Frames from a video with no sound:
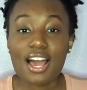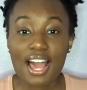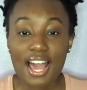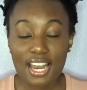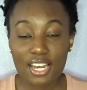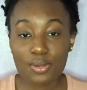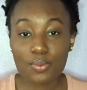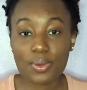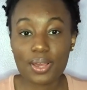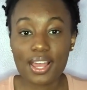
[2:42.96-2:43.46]

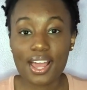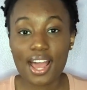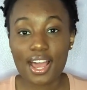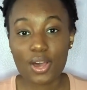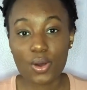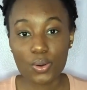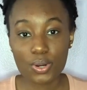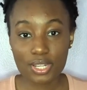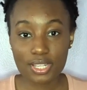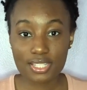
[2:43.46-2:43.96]
Anyway, I
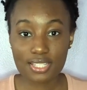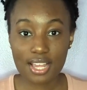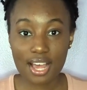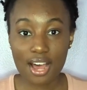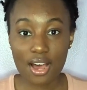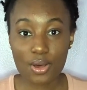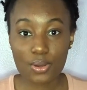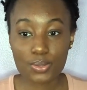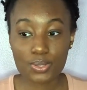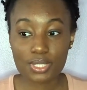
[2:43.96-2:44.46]
go to his
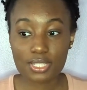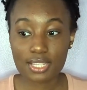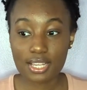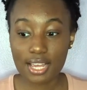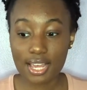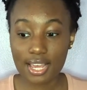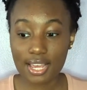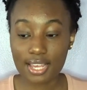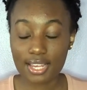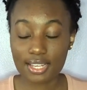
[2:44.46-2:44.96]
house
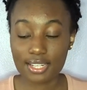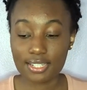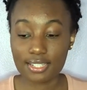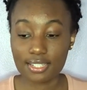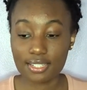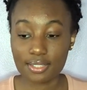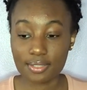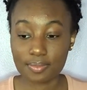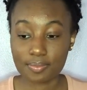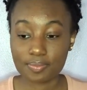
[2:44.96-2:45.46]
and
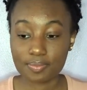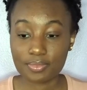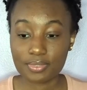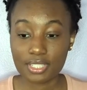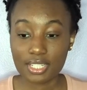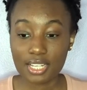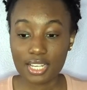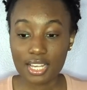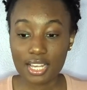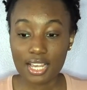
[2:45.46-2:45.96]

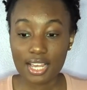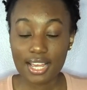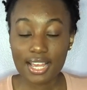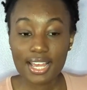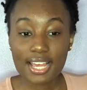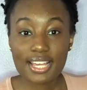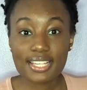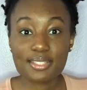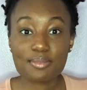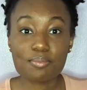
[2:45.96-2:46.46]

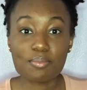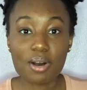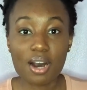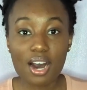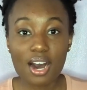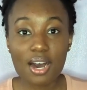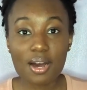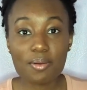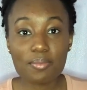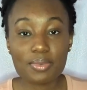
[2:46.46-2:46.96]
his
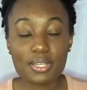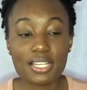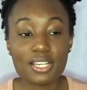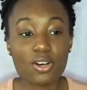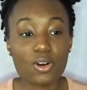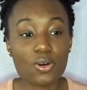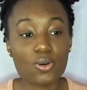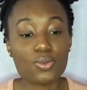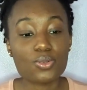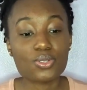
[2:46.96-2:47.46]
mom, he
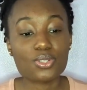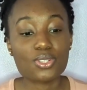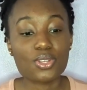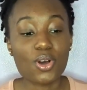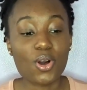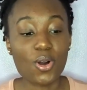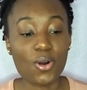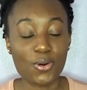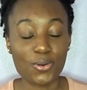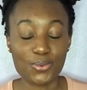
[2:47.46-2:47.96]
goes,
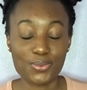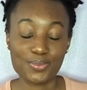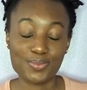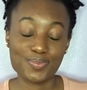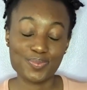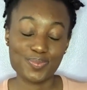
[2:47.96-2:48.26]
yo,